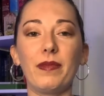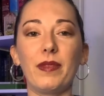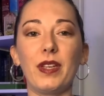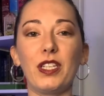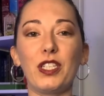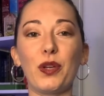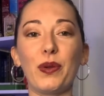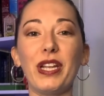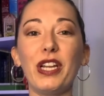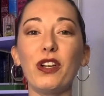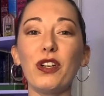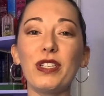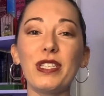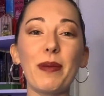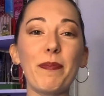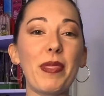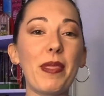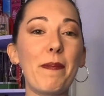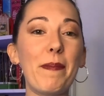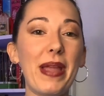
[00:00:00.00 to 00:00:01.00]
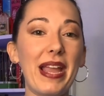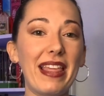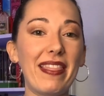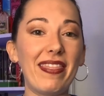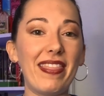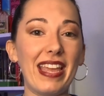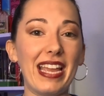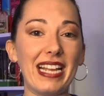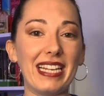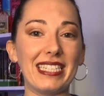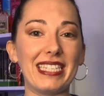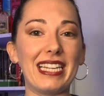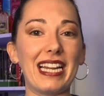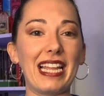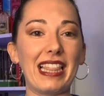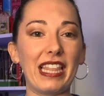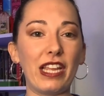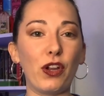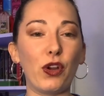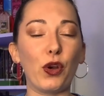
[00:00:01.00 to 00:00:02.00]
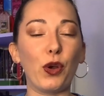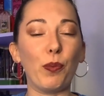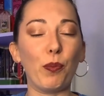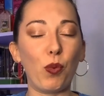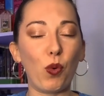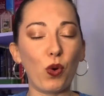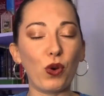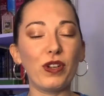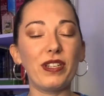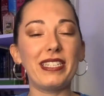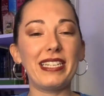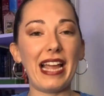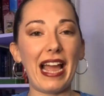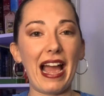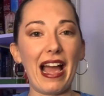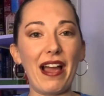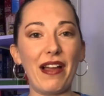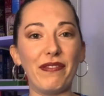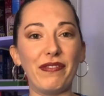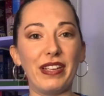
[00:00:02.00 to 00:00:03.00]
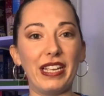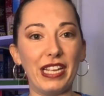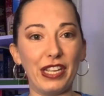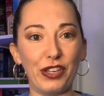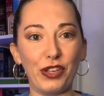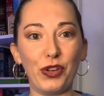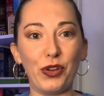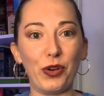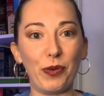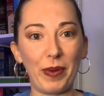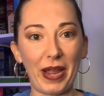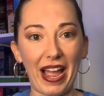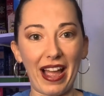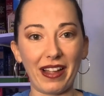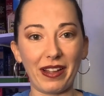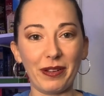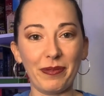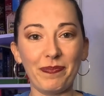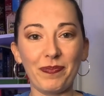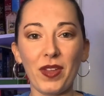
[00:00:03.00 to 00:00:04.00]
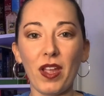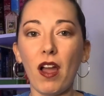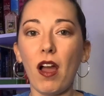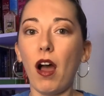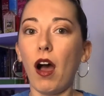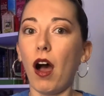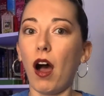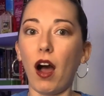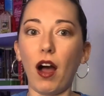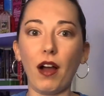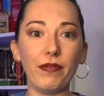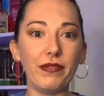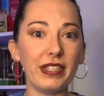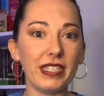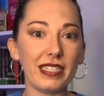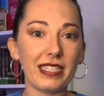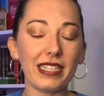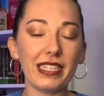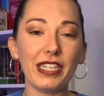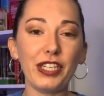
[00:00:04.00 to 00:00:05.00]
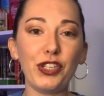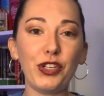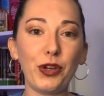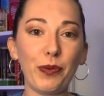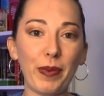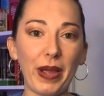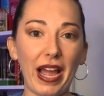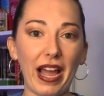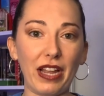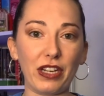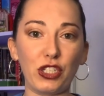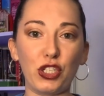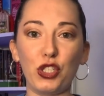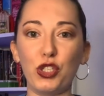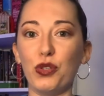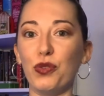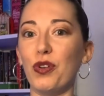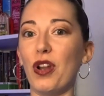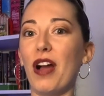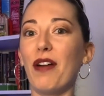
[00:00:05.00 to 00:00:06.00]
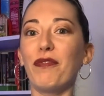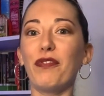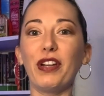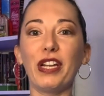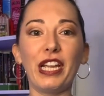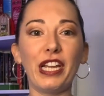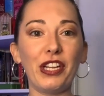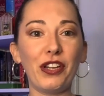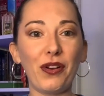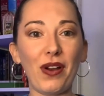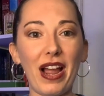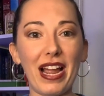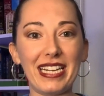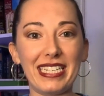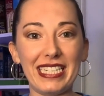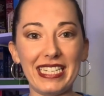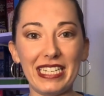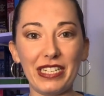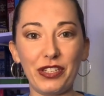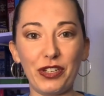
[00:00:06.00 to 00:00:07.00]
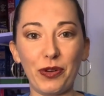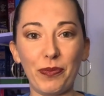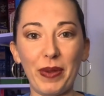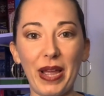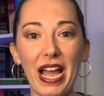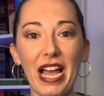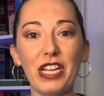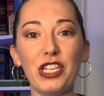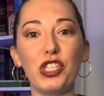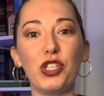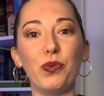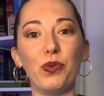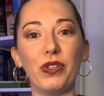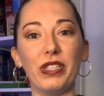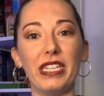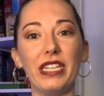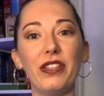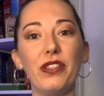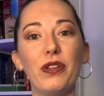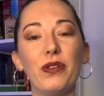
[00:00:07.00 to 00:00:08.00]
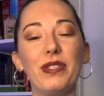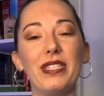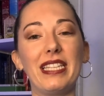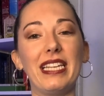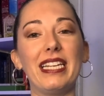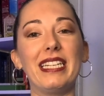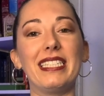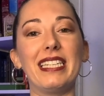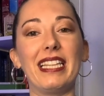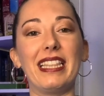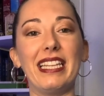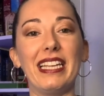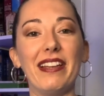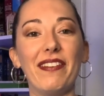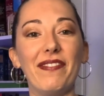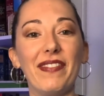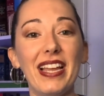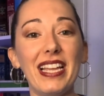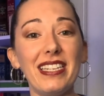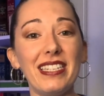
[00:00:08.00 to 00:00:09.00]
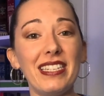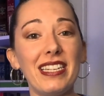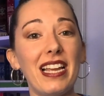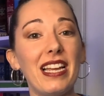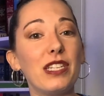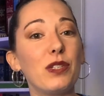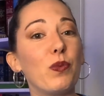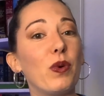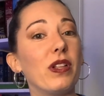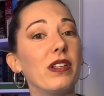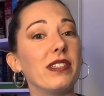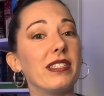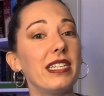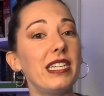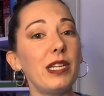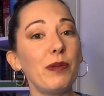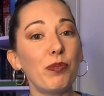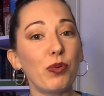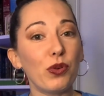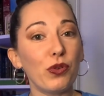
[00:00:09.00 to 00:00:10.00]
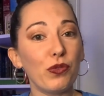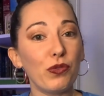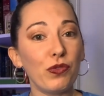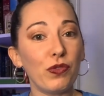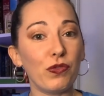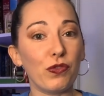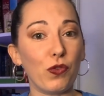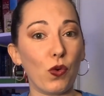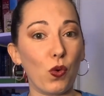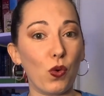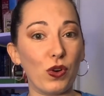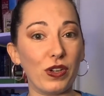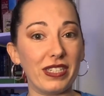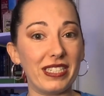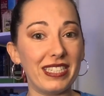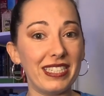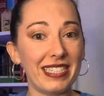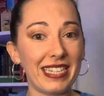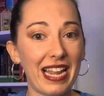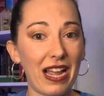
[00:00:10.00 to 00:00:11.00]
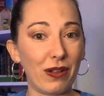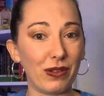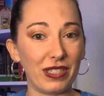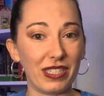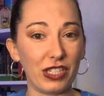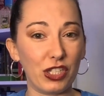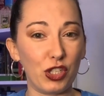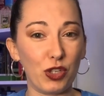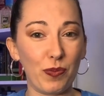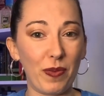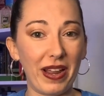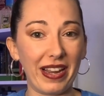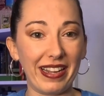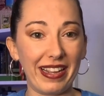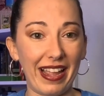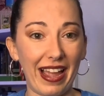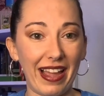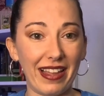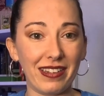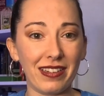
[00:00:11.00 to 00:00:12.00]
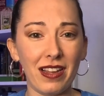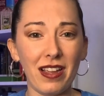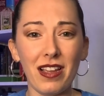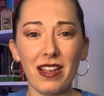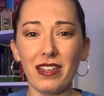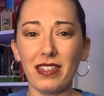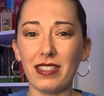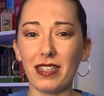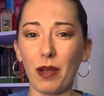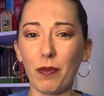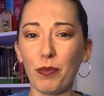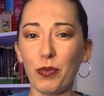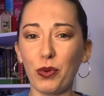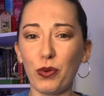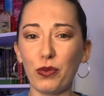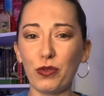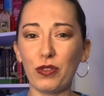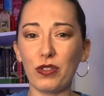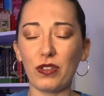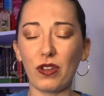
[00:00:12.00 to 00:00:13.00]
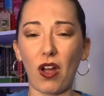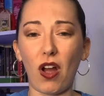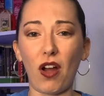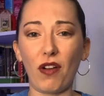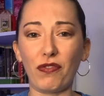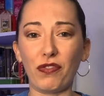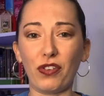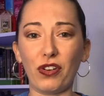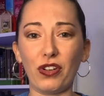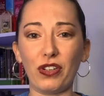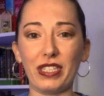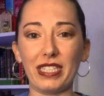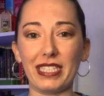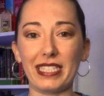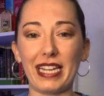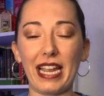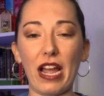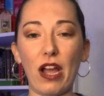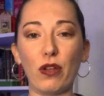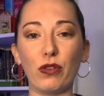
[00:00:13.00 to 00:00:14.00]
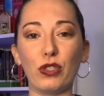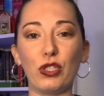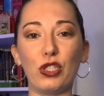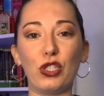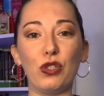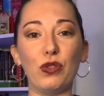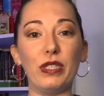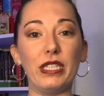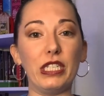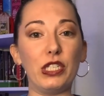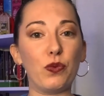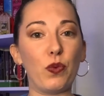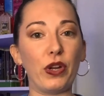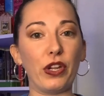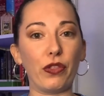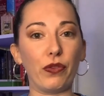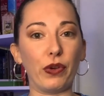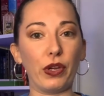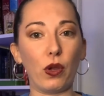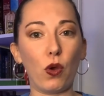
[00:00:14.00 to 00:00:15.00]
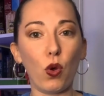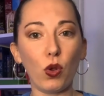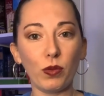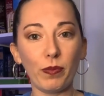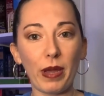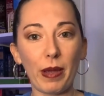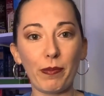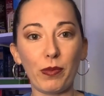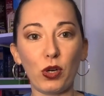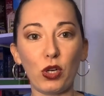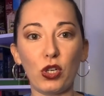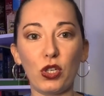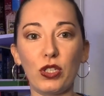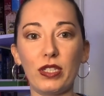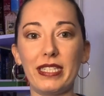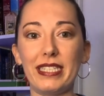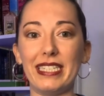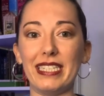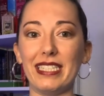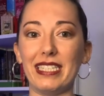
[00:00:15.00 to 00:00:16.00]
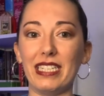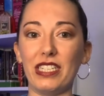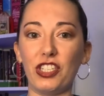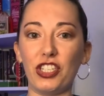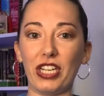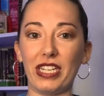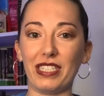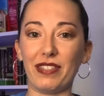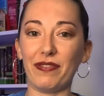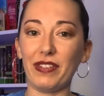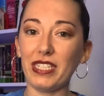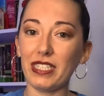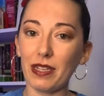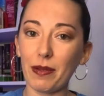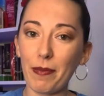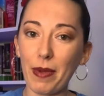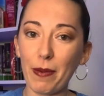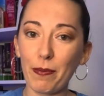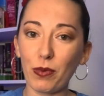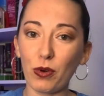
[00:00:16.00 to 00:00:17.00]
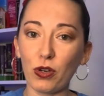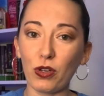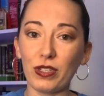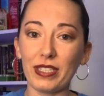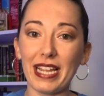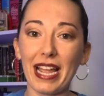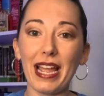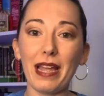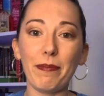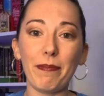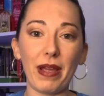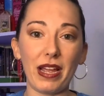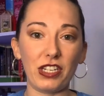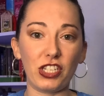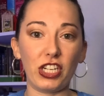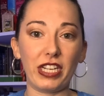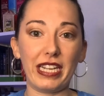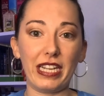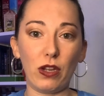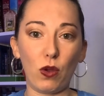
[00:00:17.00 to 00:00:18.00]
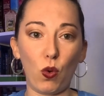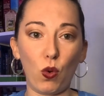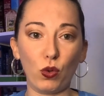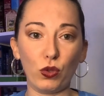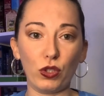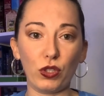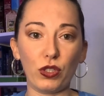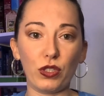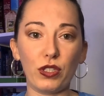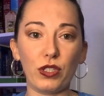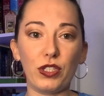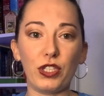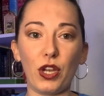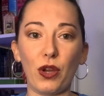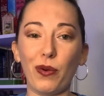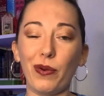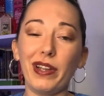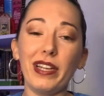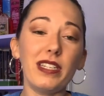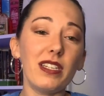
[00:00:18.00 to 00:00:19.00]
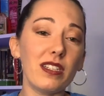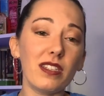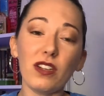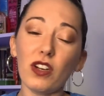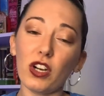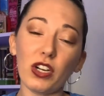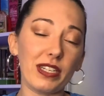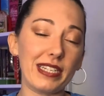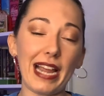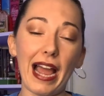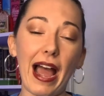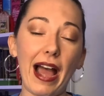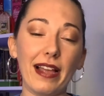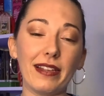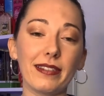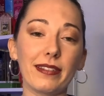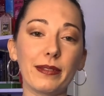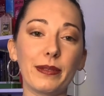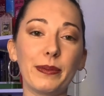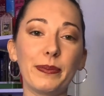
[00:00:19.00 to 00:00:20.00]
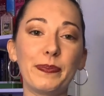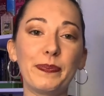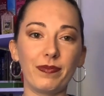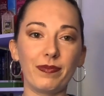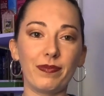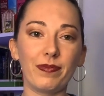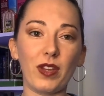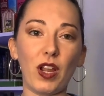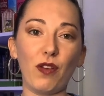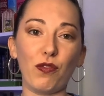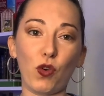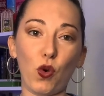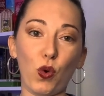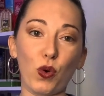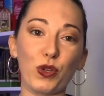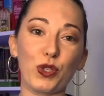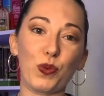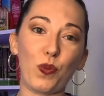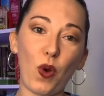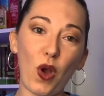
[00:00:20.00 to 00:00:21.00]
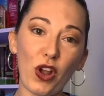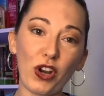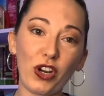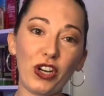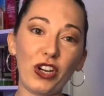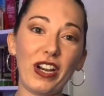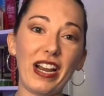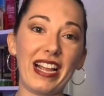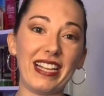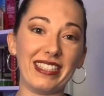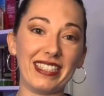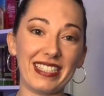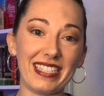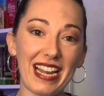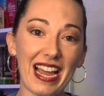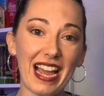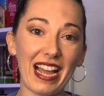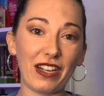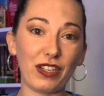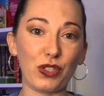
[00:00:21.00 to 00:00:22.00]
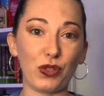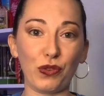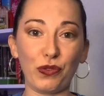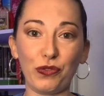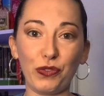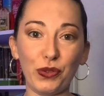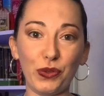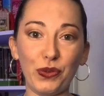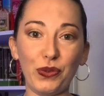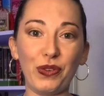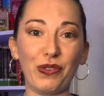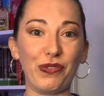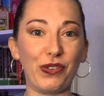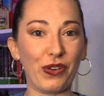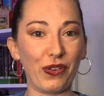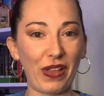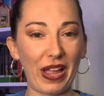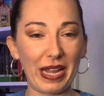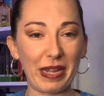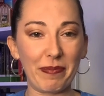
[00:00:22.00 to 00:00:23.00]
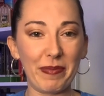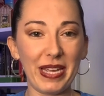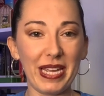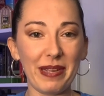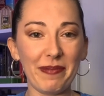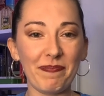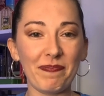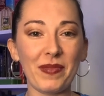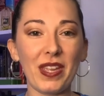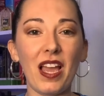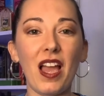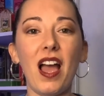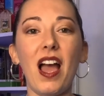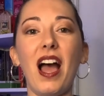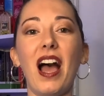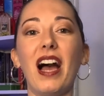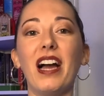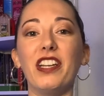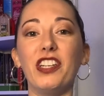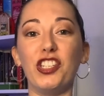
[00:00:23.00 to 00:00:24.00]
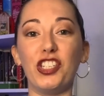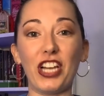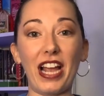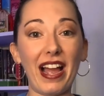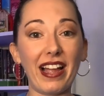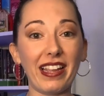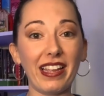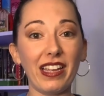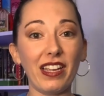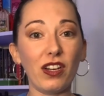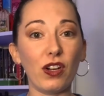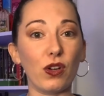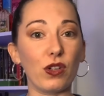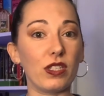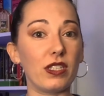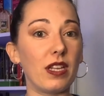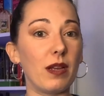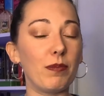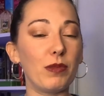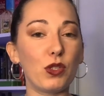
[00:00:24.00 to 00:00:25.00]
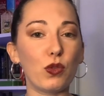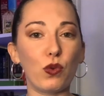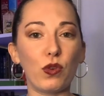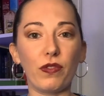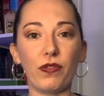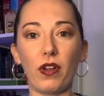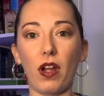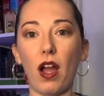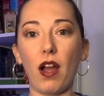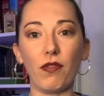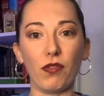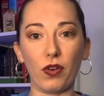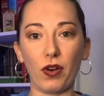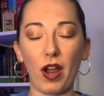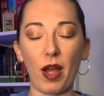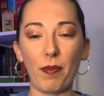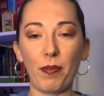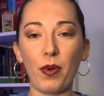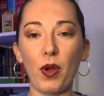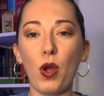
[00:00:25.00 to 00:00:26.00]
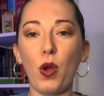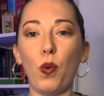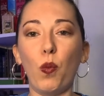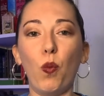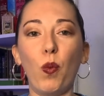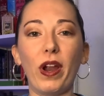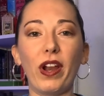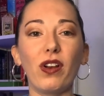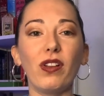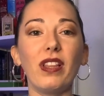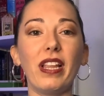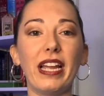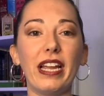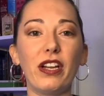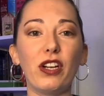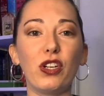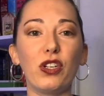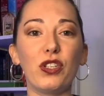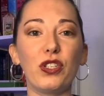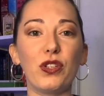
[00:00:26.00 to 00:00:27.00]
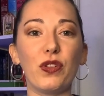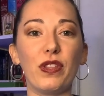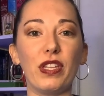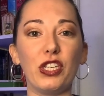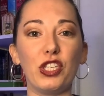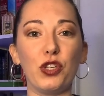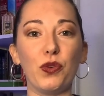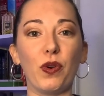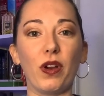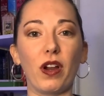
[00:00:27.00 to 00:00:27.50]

So here are some of the main things that I think are important to have in your bag. Obviously, your badge. Do not forget your ID and your badge. You will need those things at the event, as well as any proof for discounts that you might get. Some booths offer discounts to D23 Gold members, Disney Chase Visa members, and Magic Key holders, so it doesn't hurt to ask. Of course, water and snacks or food if you're like me. A jacket or some sort of cover-up. Wear layers so that you are